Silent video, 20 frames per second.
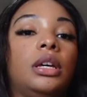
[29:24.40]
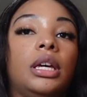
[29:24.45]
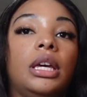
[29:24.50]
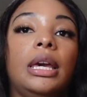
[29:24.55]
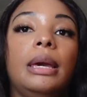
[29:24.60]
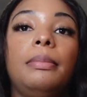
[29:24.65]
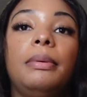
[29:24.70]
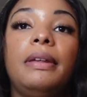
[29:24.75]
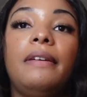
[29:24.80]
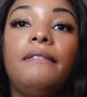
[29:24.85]

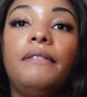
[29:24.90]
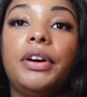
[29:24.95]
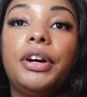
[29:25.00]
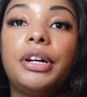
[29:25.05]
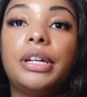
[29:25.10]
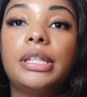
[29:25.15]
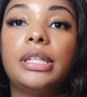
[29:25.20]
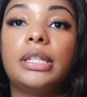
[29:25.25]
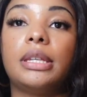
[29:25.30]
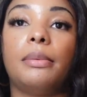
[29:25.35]
Keeping it very
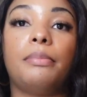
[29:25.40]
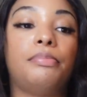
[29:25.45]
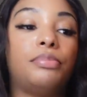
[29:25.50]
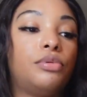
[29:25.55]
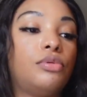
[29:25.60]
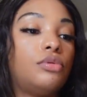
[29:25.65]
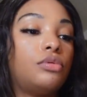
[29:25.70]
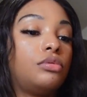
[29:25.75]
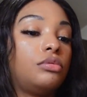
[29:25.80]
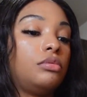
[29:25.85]

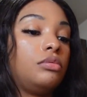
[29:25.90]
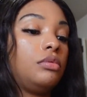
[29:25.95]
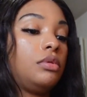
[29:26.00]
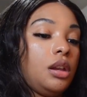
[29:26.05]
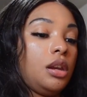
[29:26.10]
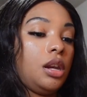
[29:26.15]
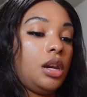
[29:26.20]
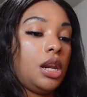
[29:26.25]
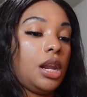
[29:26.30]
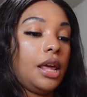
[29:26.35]
simple
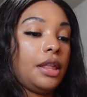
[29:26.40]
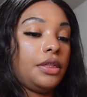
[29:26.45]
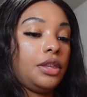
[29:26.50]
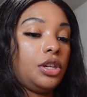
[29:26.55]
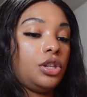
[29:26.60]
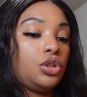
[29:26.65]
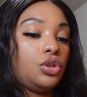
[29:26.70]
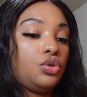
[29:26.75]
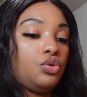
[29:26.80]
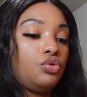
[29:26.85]

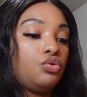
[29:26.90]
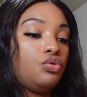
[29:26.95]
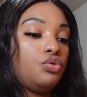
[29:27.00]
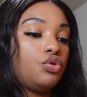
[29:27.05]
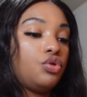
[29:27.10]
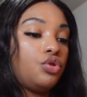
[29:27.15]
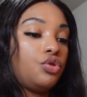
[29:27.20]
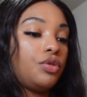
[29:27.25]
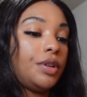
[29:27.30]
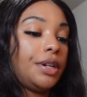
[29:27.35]
nothing too